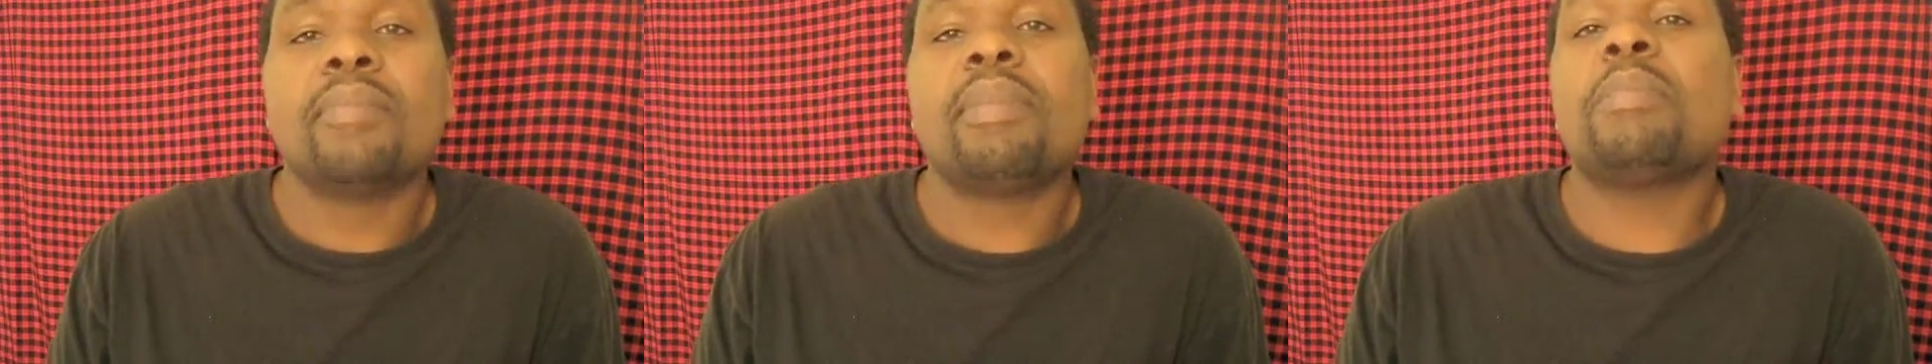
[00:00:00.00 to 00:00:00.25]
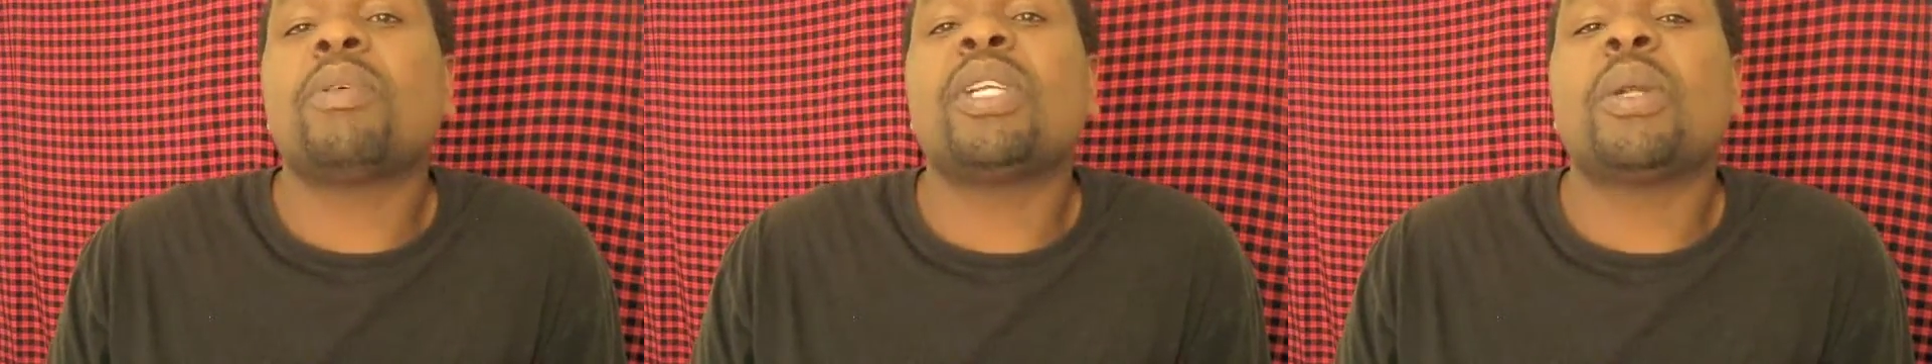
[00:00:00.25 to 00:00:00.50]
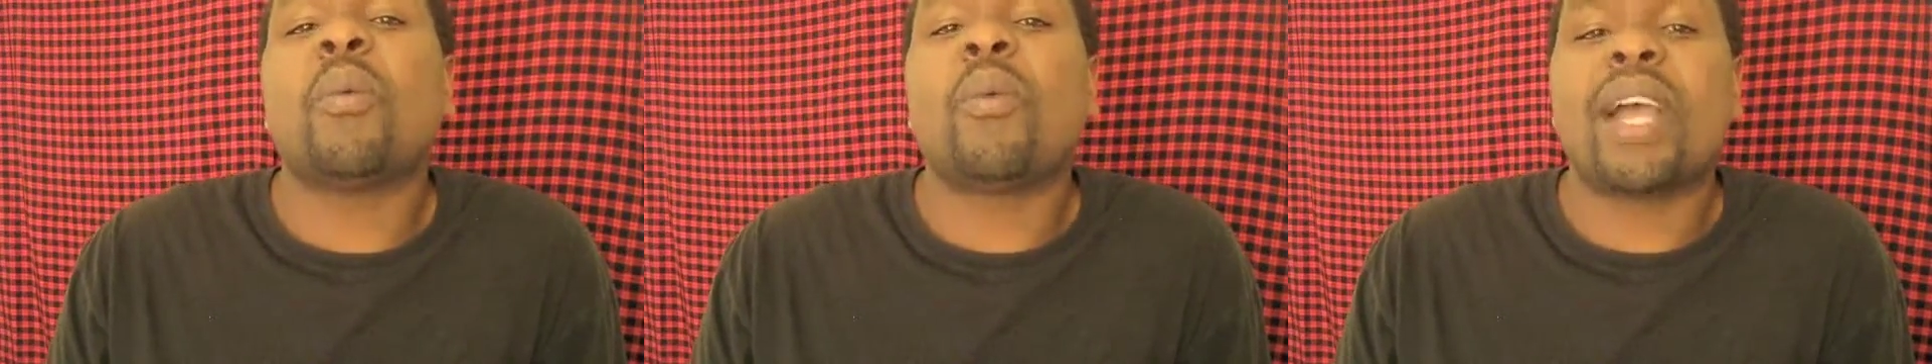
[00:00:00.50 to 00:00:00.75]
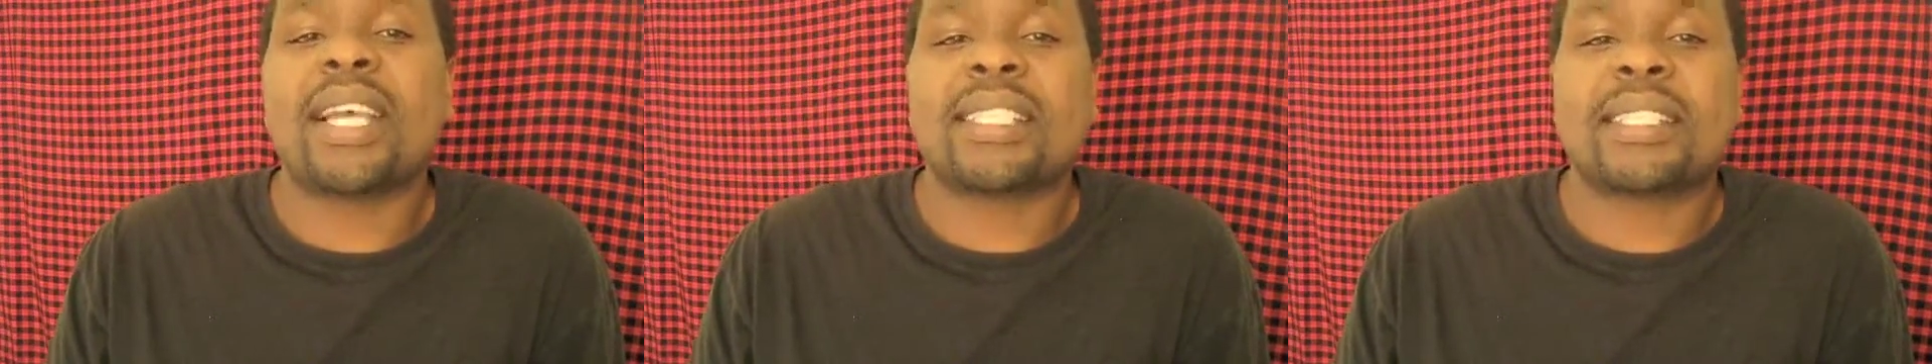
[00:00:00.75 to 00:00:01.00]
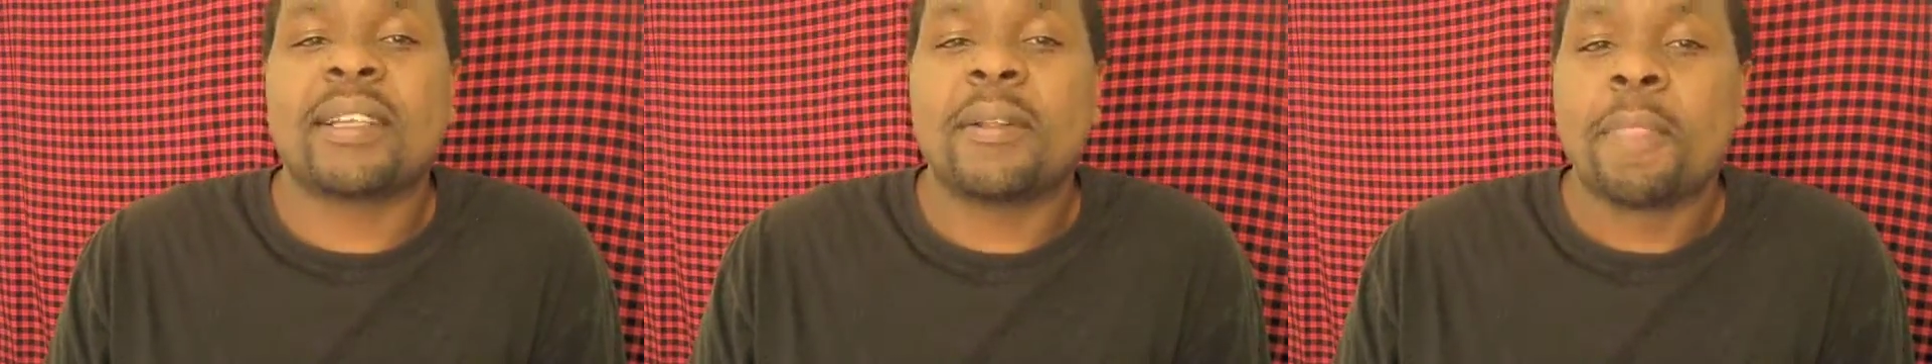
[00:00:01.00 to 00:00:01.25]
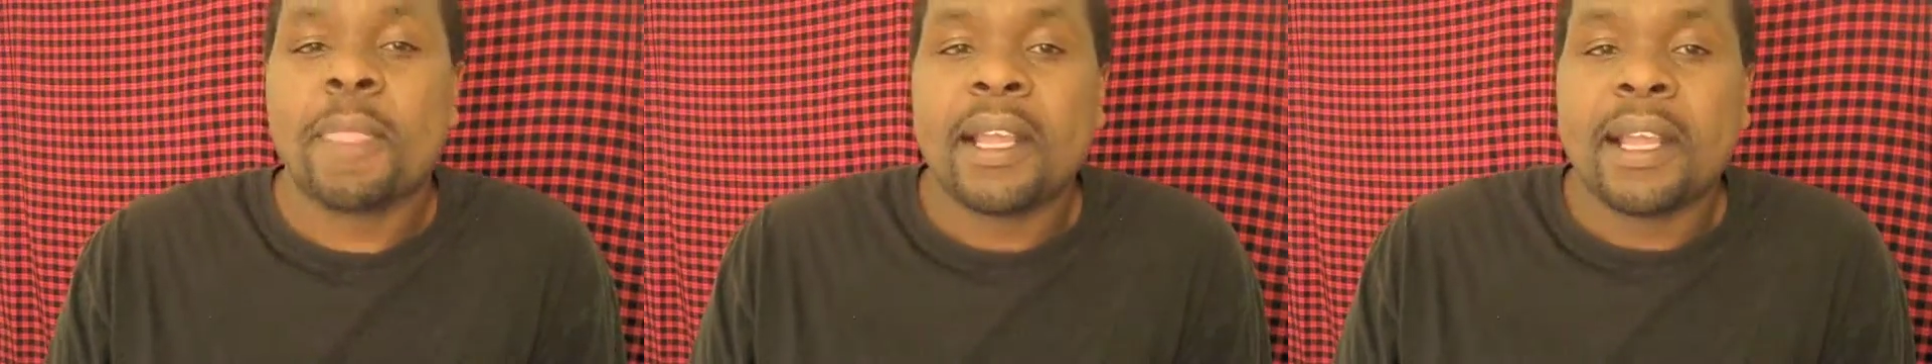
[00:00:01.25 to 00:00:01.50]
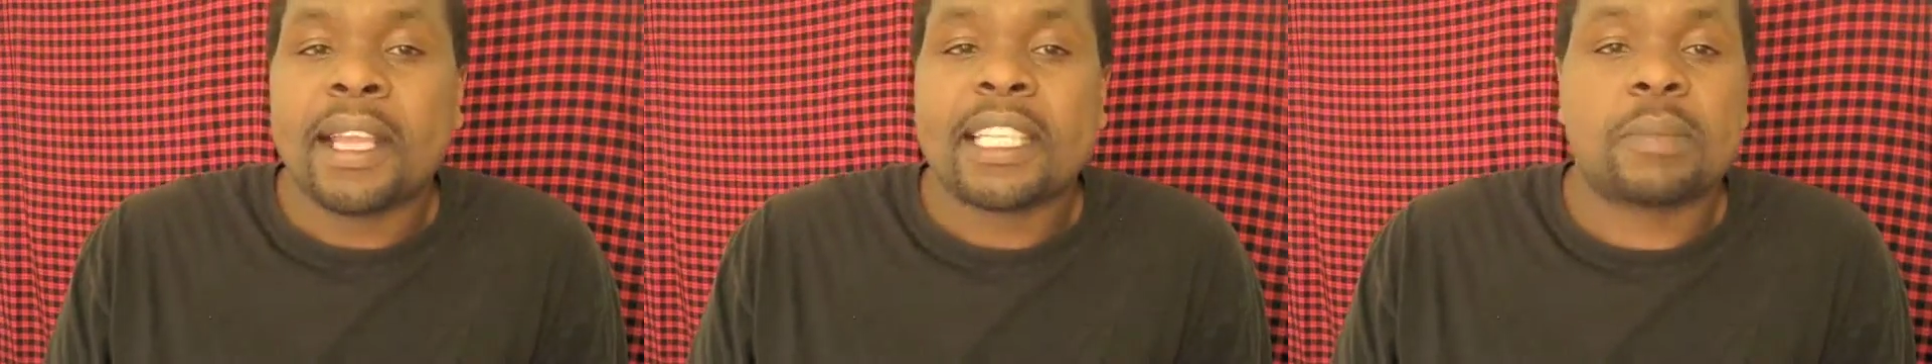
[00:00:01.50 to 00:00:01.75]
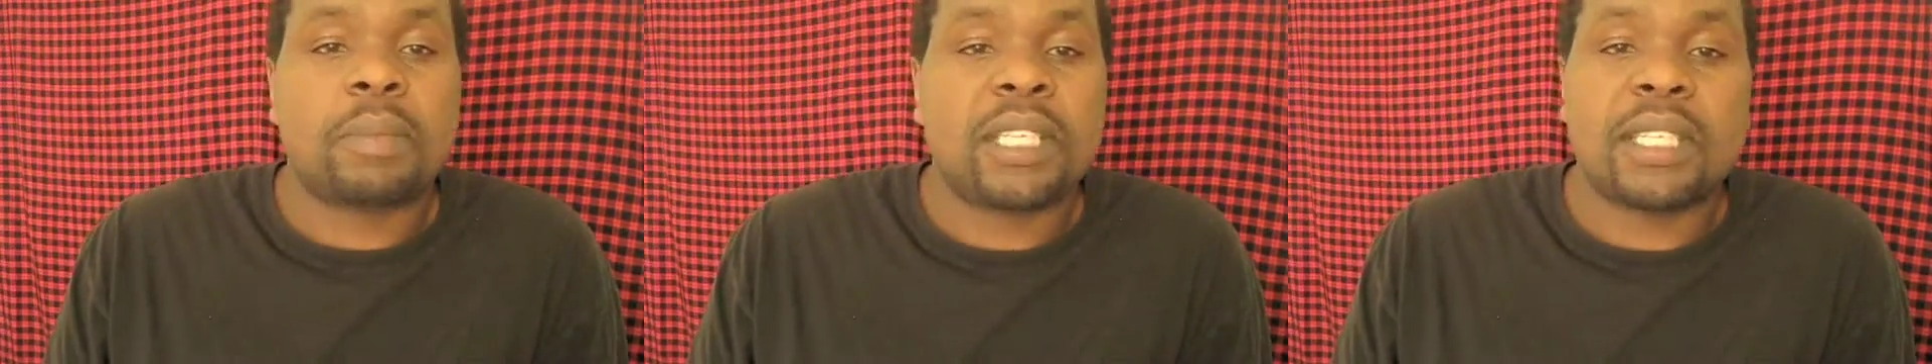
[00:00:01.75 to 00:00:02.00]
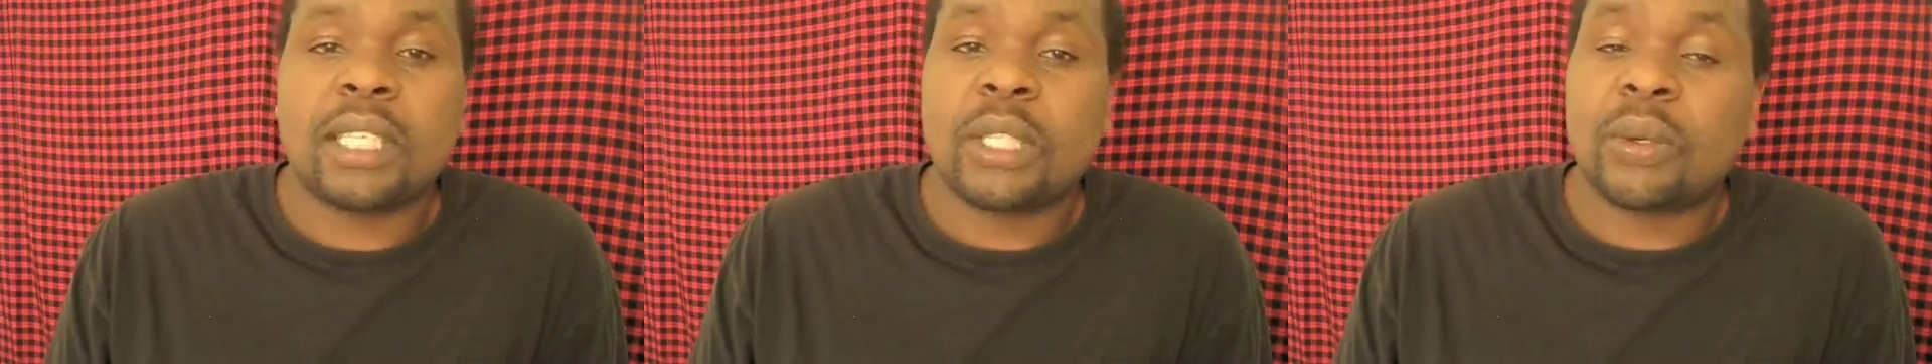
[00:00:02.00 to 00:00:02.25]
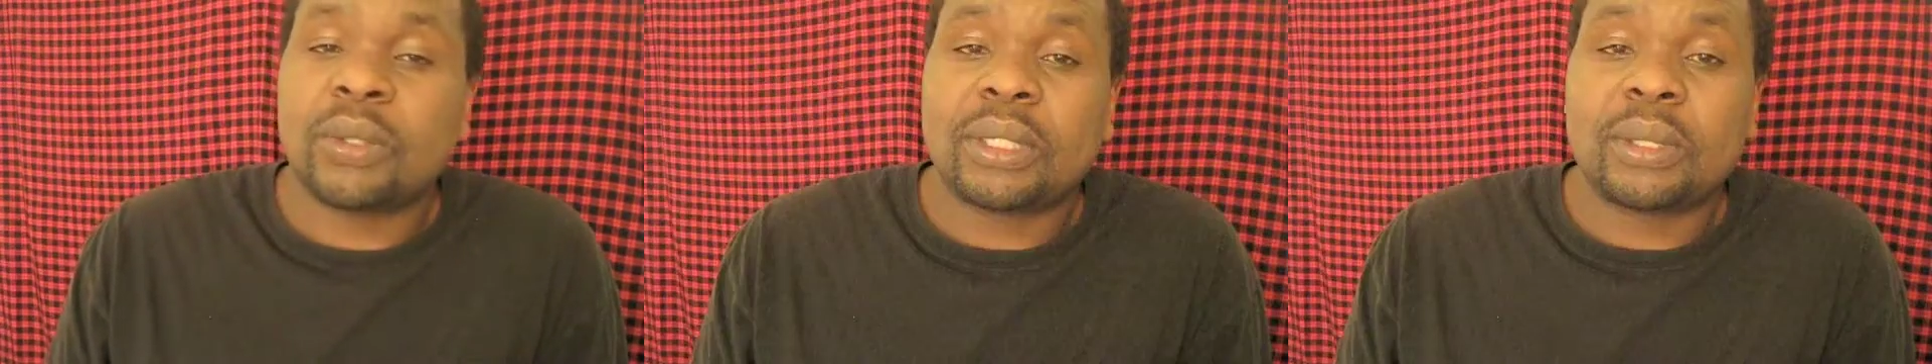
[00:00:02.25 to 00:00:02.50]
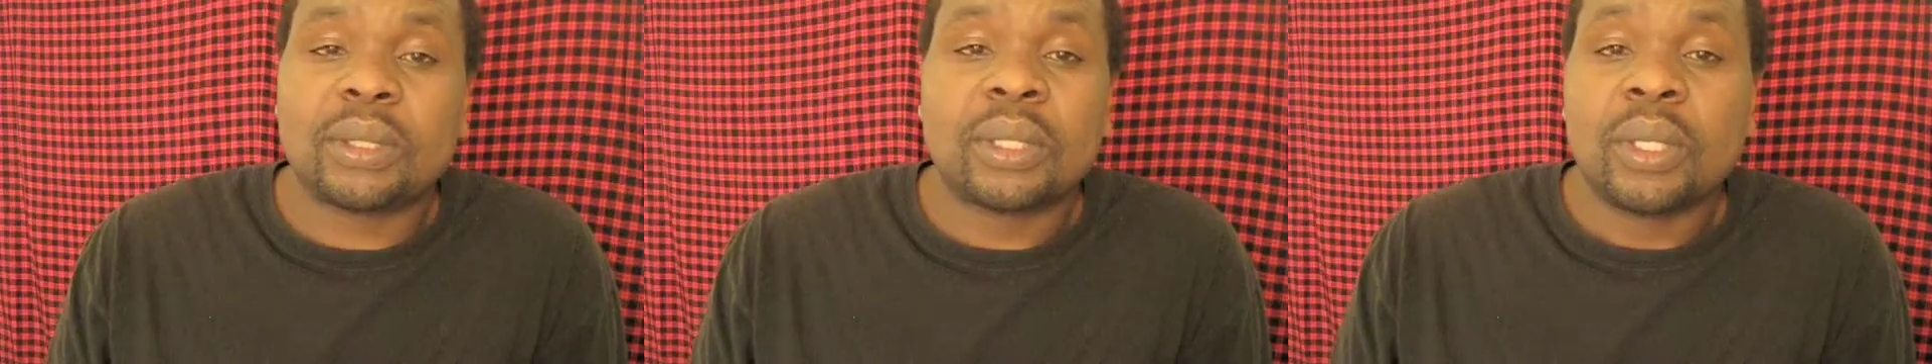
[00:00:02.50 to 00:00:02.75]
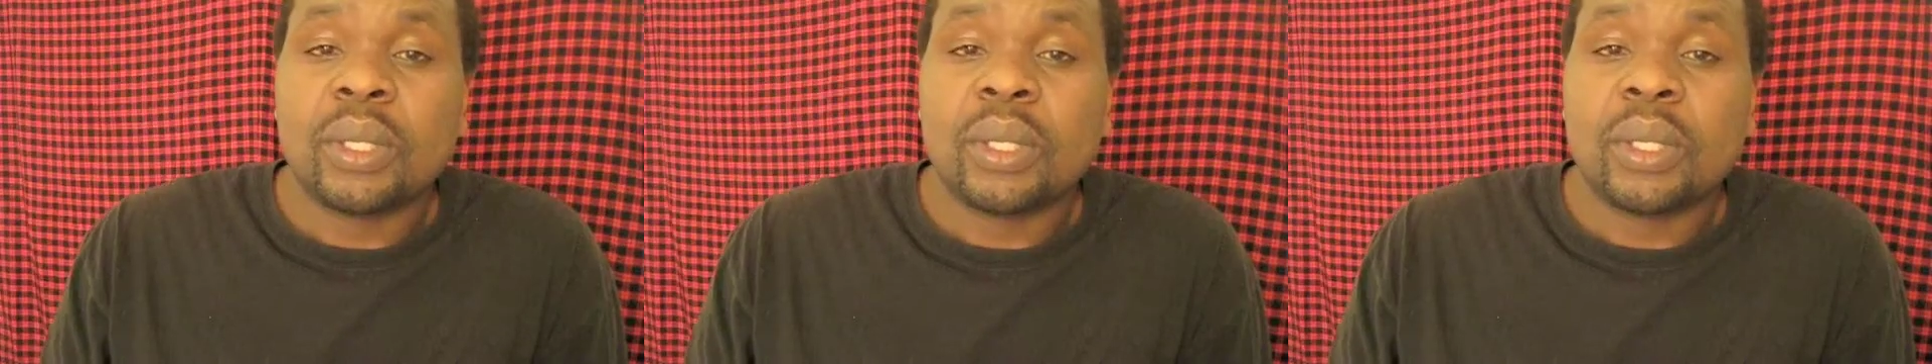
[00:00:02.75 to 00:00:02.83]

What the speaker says: People in the West, especially those